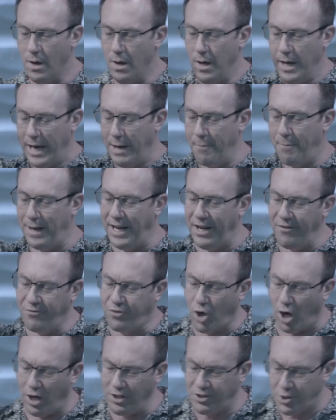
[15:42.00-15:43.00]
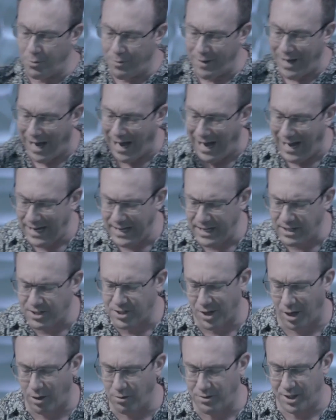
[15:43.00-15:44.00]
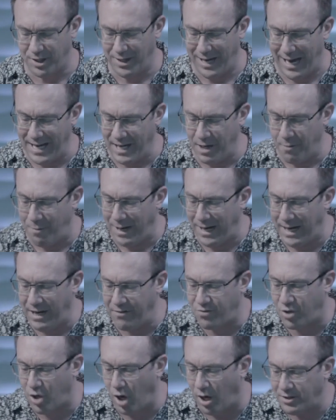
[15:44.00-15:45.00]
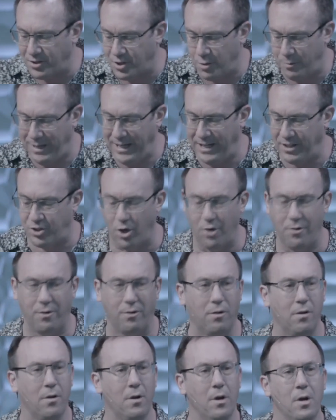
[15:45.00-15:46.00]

He believed God to be highly exalted, and he believed God to be eternal.